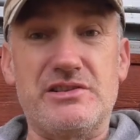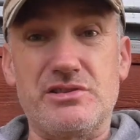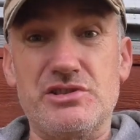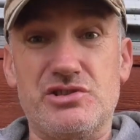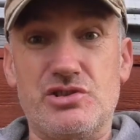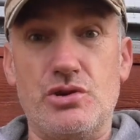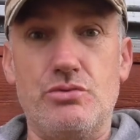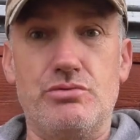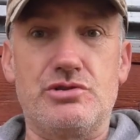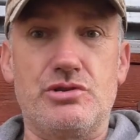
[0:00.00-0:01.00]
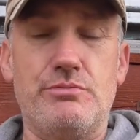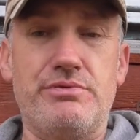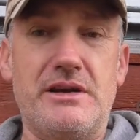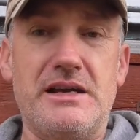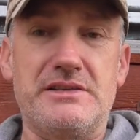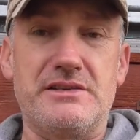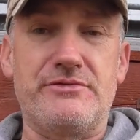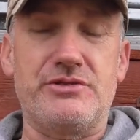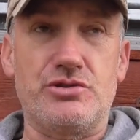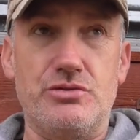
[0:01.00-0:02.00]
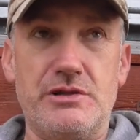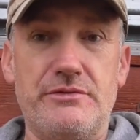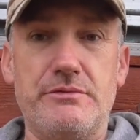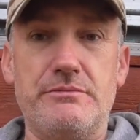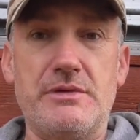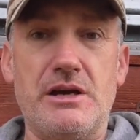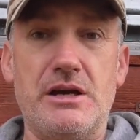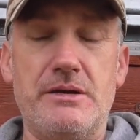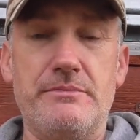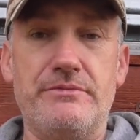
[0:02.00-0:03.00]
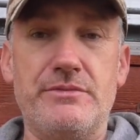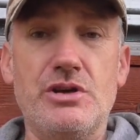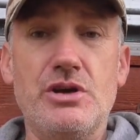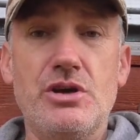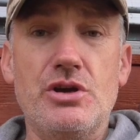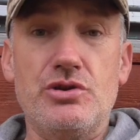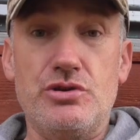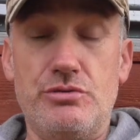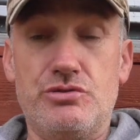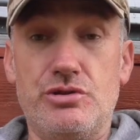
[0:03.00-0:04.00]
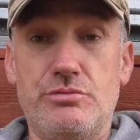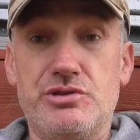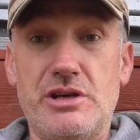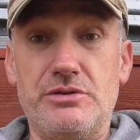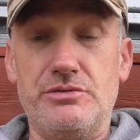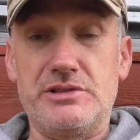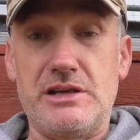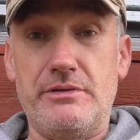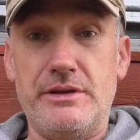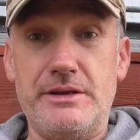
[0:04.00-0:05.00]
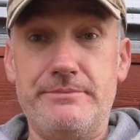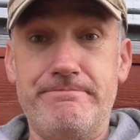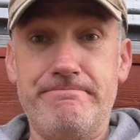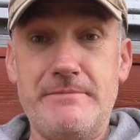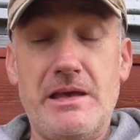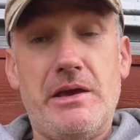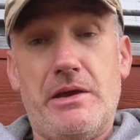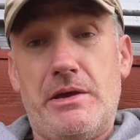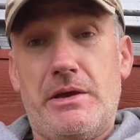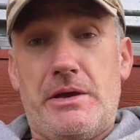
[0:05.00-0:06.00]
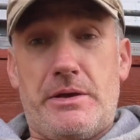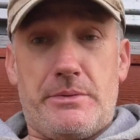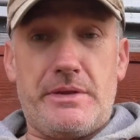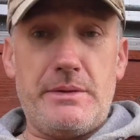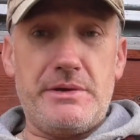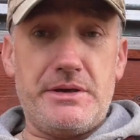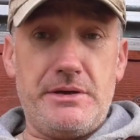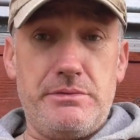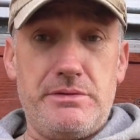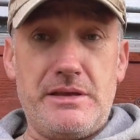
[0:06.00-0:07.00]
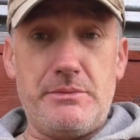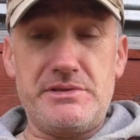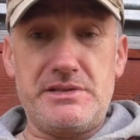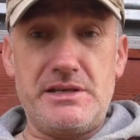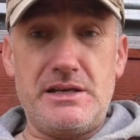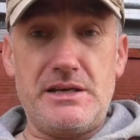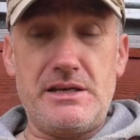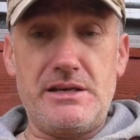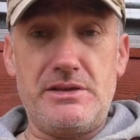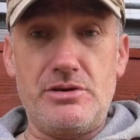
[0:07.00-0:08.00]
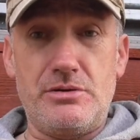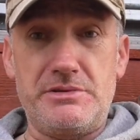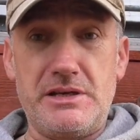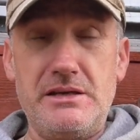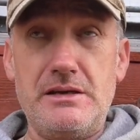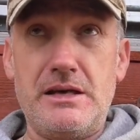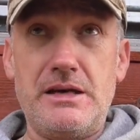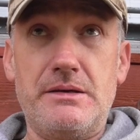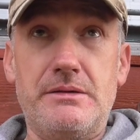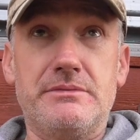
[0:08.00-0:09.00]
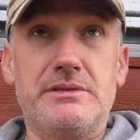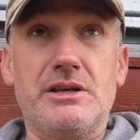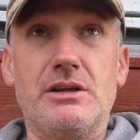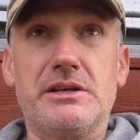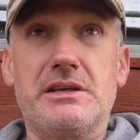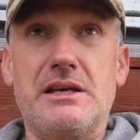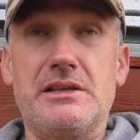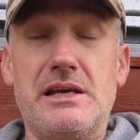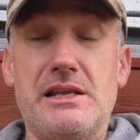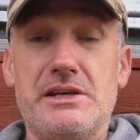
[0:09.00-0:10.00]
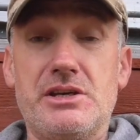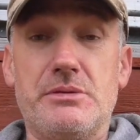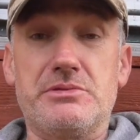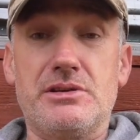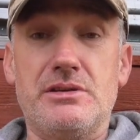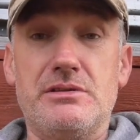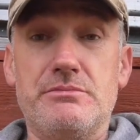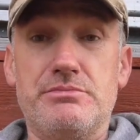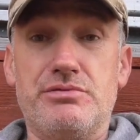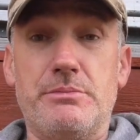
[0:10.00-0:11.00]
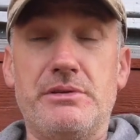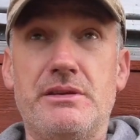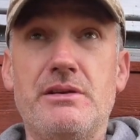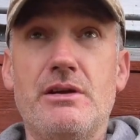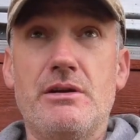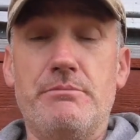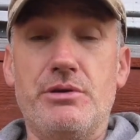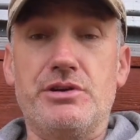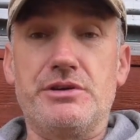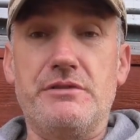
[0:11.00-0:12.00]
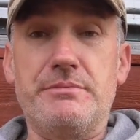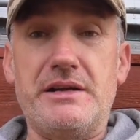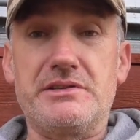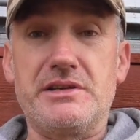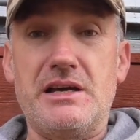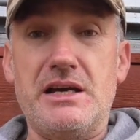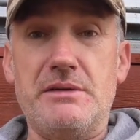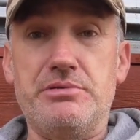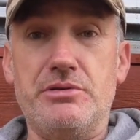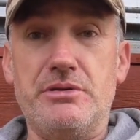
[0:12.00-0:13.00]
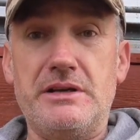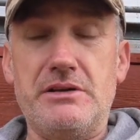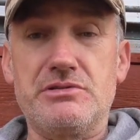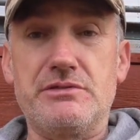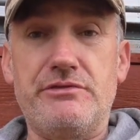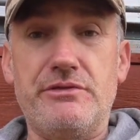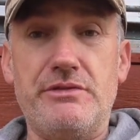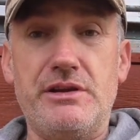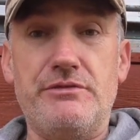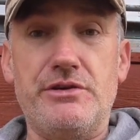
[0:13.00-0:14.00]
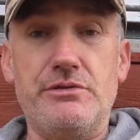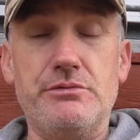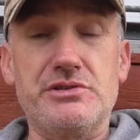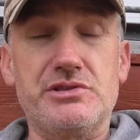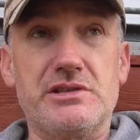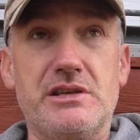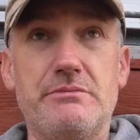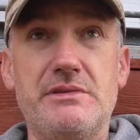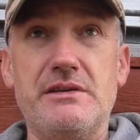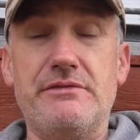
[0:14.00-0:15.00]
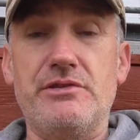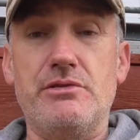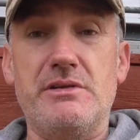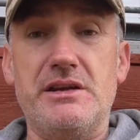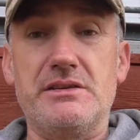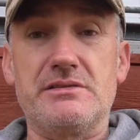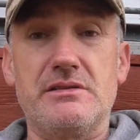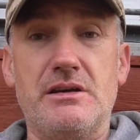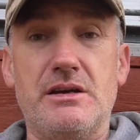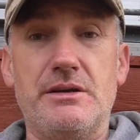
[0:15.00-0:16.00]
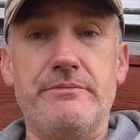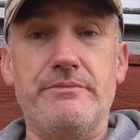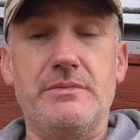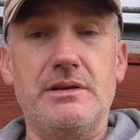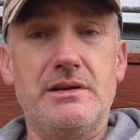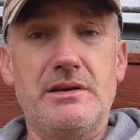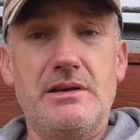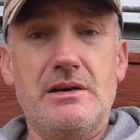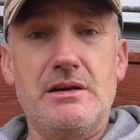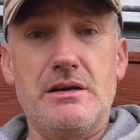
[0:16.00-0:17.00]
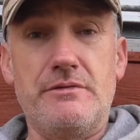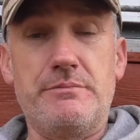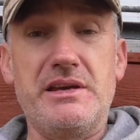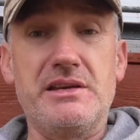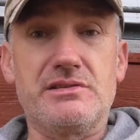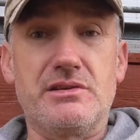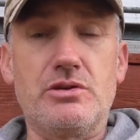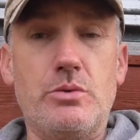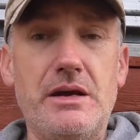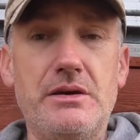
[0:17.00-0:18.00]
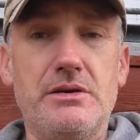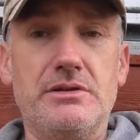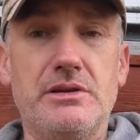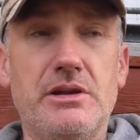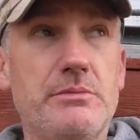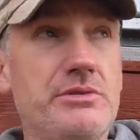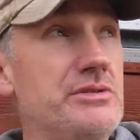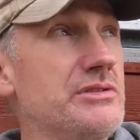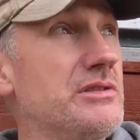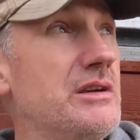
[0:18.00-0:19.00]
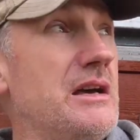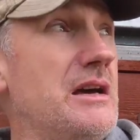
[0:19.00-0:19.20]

So there's two two prizes for two different um, YouTube channels out there. Well, there we go. That was the uh, the update. Um, the the helicopter probably buggered off back to airport now to refuel, which has given me a few minutes um, of peace and quiet on the allotments.